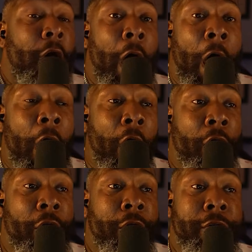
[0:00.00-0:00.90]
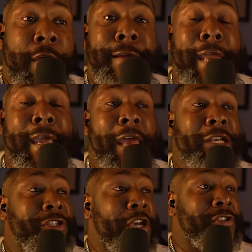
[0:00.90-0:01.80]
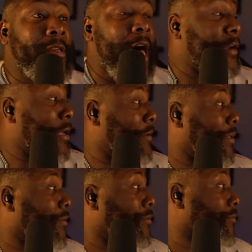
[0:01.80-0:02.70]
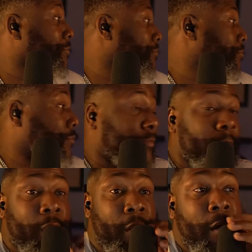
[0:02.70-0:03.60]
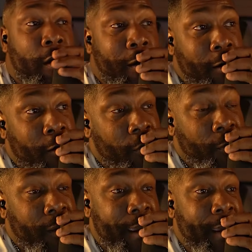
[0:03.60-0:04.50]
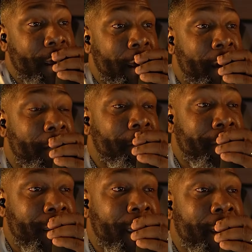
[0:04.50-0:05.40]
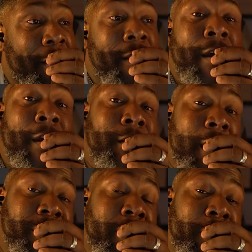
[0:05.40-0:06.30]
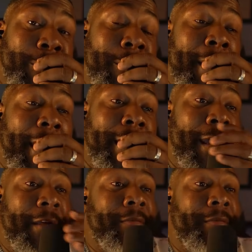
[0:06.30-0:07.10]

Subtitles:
Oh, they got the children locked up in. Oh, okay, huh? Yeah, they shouldn't do them like that.